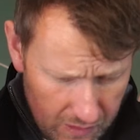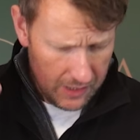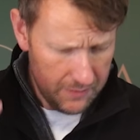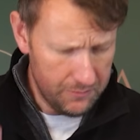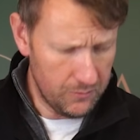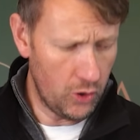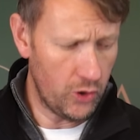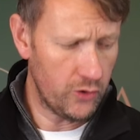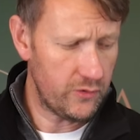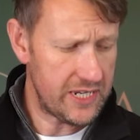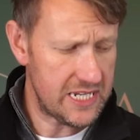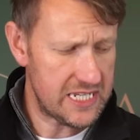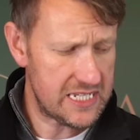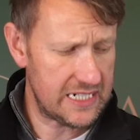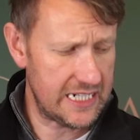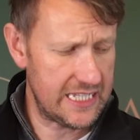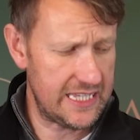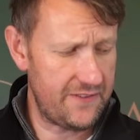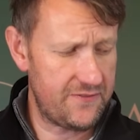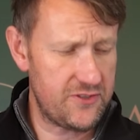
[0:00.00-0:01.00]
More
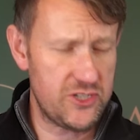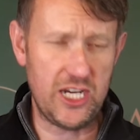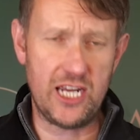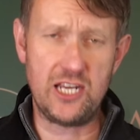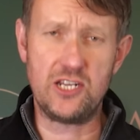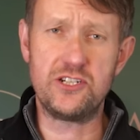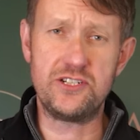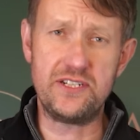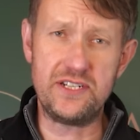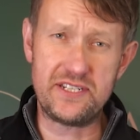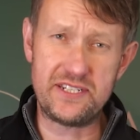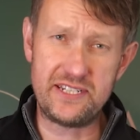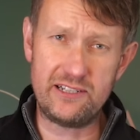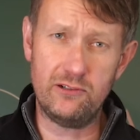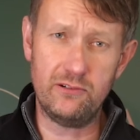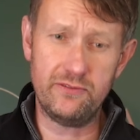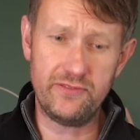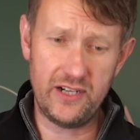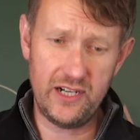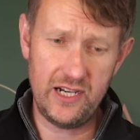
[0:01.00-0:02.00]
recently, they've changed to
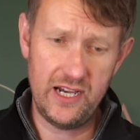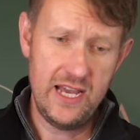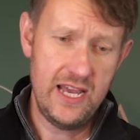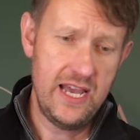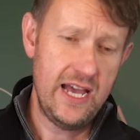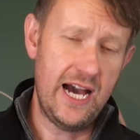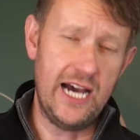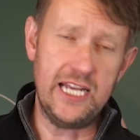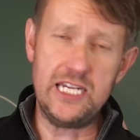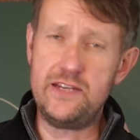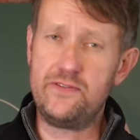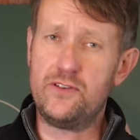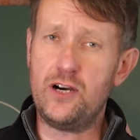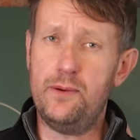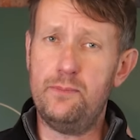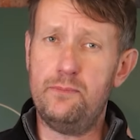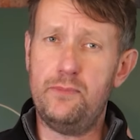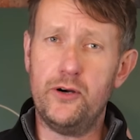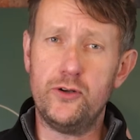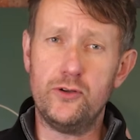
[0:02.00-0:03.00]
silver, and you've
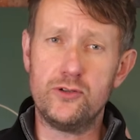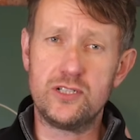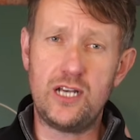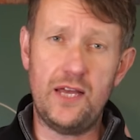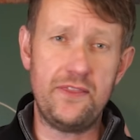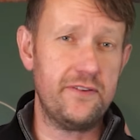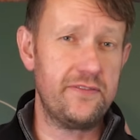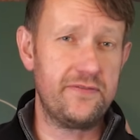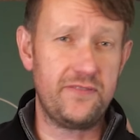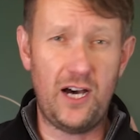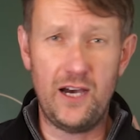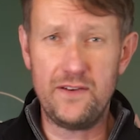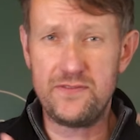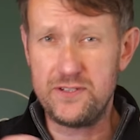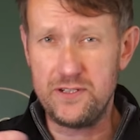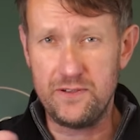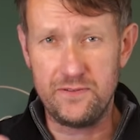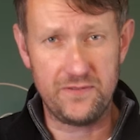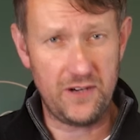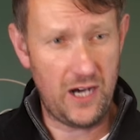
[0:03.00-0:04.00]
got models like the
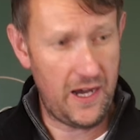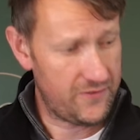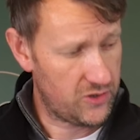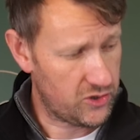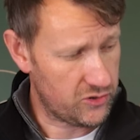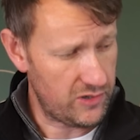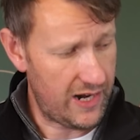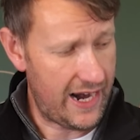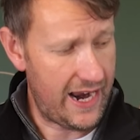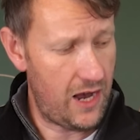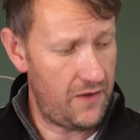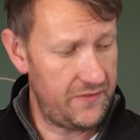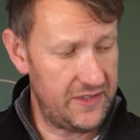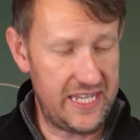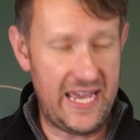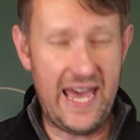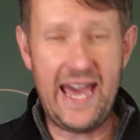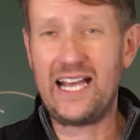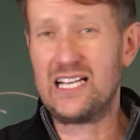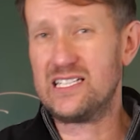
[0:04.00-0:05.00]
525 Crown,
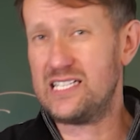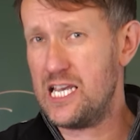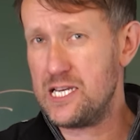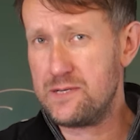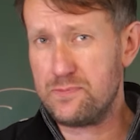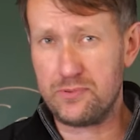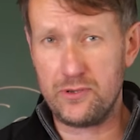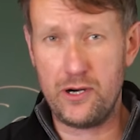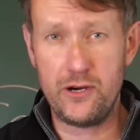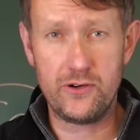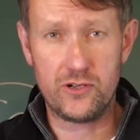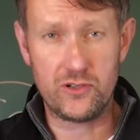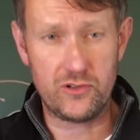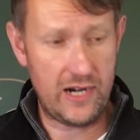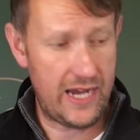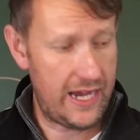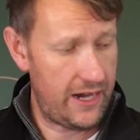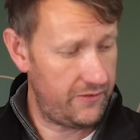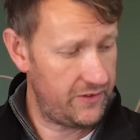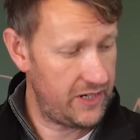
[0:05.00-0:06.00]
the XS Pro
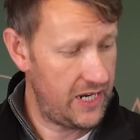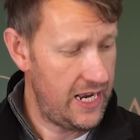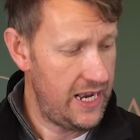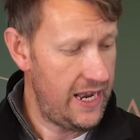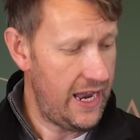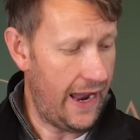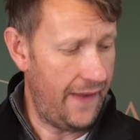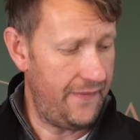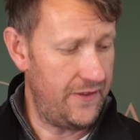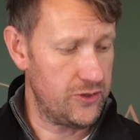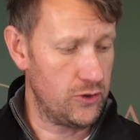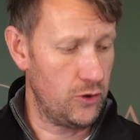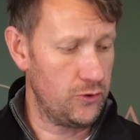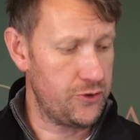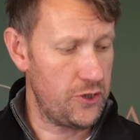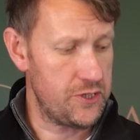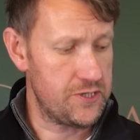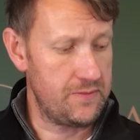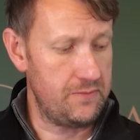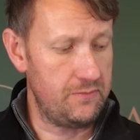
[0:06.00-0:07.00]
Crown, and there's
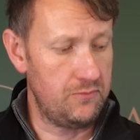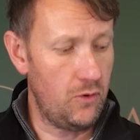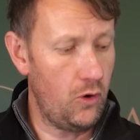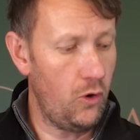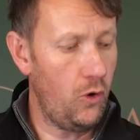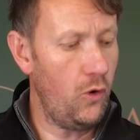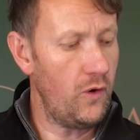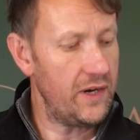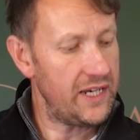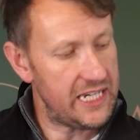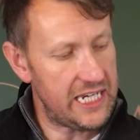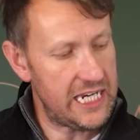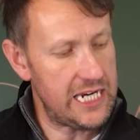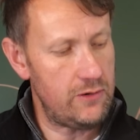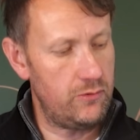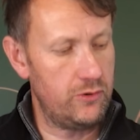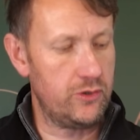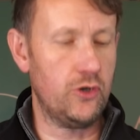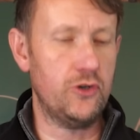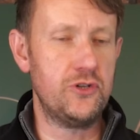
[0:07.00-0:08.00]
also some more
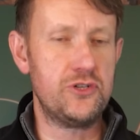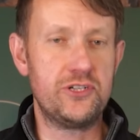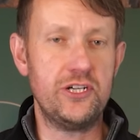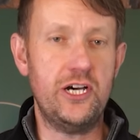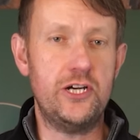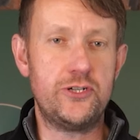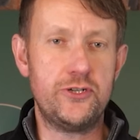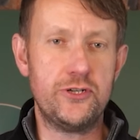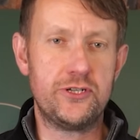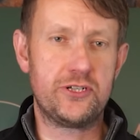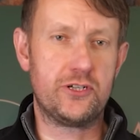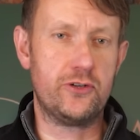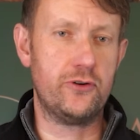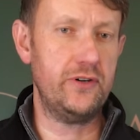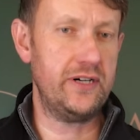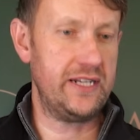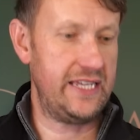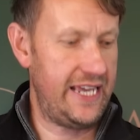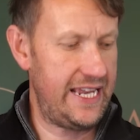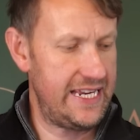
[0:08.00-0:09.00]
EWA guns that are just
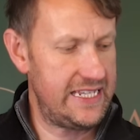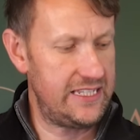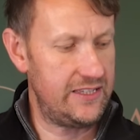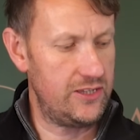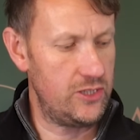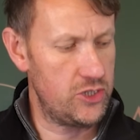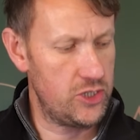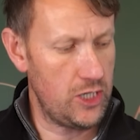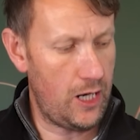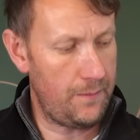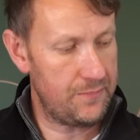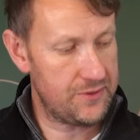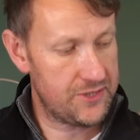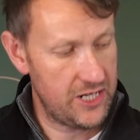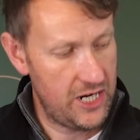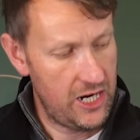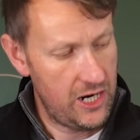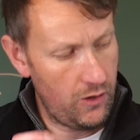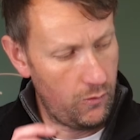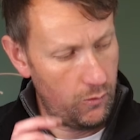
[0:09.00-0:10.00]
currently hitting the shops,
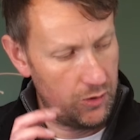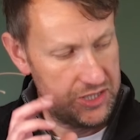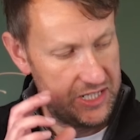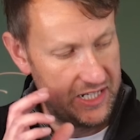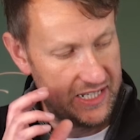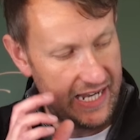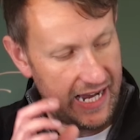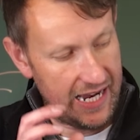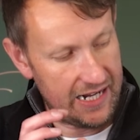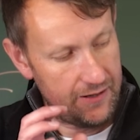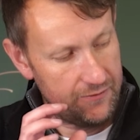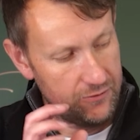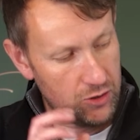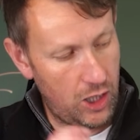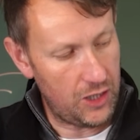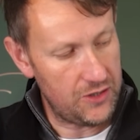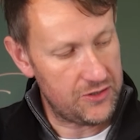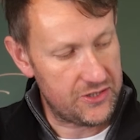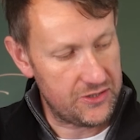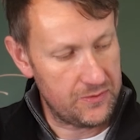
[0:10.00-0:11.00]
which again have
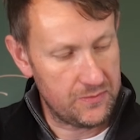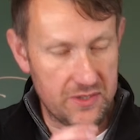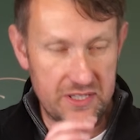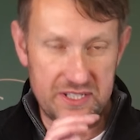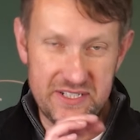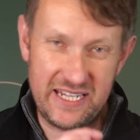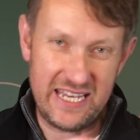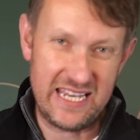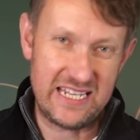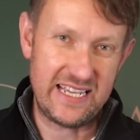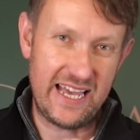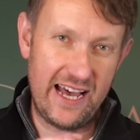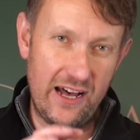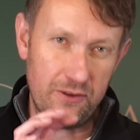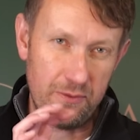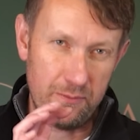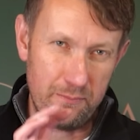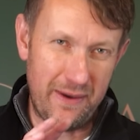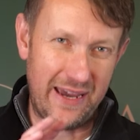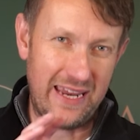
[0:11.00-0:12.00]
got some of the detail,
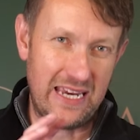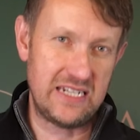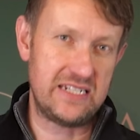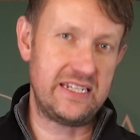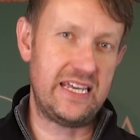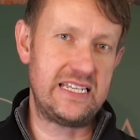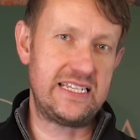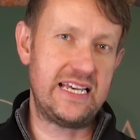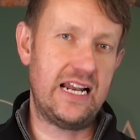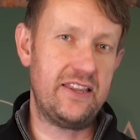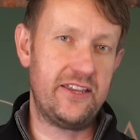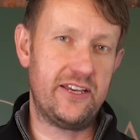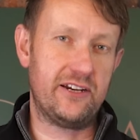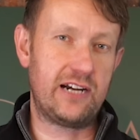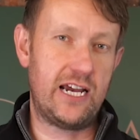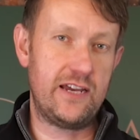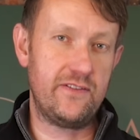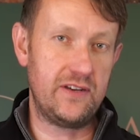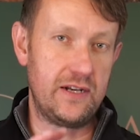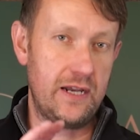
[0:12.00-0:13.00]
the main detail of the
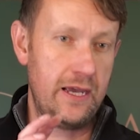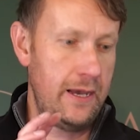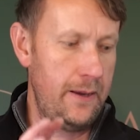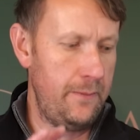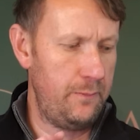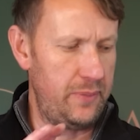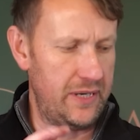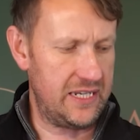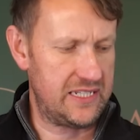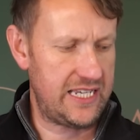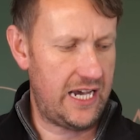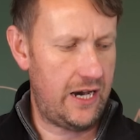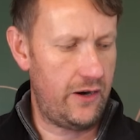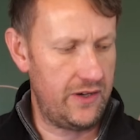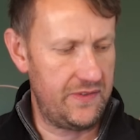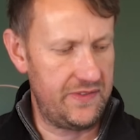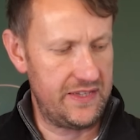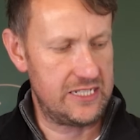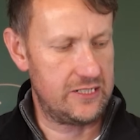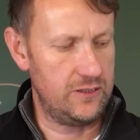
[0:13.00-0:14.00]
engraving picked out
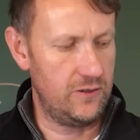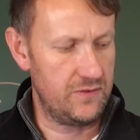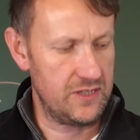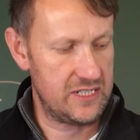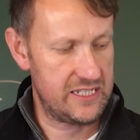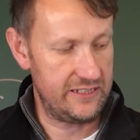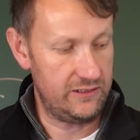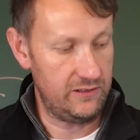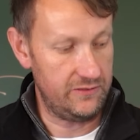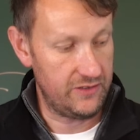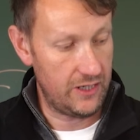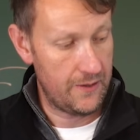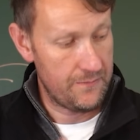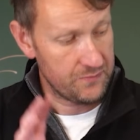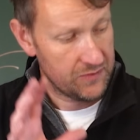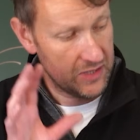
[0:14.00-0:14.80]
in this lovely silver.